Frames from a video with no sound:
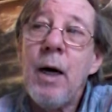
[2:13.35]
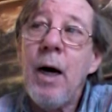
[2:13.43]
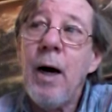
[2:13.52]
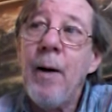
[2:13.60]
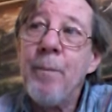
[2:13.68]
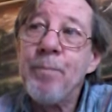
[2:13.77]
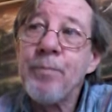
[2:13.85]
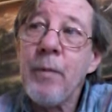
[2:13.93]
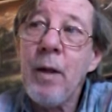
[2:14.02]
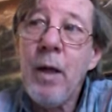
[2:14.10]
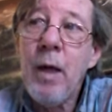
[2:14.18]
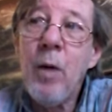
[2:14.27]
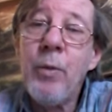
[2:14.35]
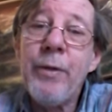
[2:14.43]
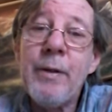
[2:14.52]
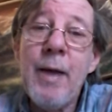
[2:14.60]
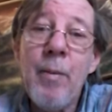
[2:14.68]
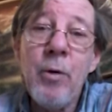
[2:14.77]
Um, and with
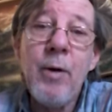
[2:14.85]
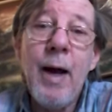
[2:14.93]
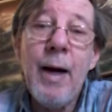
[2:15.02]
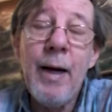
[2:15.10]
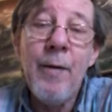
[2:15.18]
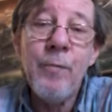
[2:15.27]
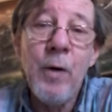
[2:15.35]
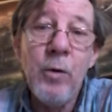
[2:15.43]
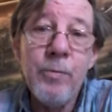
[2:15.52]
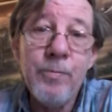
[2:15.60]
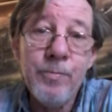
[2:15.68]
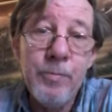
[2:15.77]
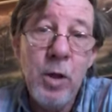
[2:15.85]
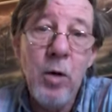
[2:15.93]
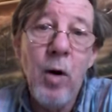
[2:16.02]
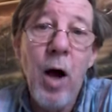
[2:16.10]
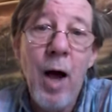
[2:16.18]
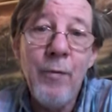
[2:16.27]
a Democrat, I felt, you
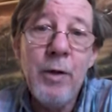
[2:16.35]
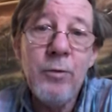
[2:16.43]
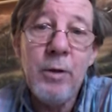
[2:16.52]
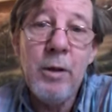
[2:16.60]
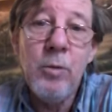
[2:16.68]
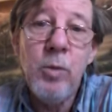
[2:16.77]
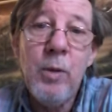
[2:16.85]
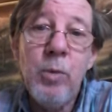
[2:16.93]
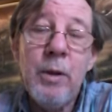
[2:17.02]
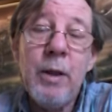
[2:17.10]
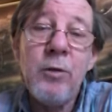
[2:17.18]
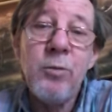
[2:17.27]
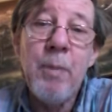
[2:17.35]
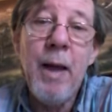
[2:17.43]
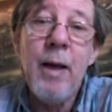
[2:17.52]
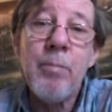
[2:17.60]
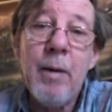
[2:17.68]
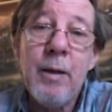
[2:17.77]
know, obviously we would
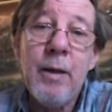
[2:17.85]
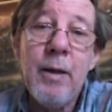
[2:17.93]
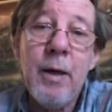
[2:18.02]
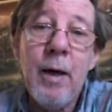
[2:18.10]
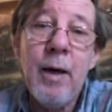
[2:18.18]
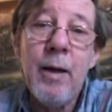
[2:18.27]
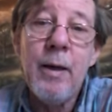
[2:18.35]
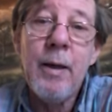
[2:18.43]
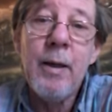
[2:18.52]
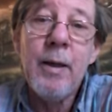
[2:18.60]
expand Medi- uh,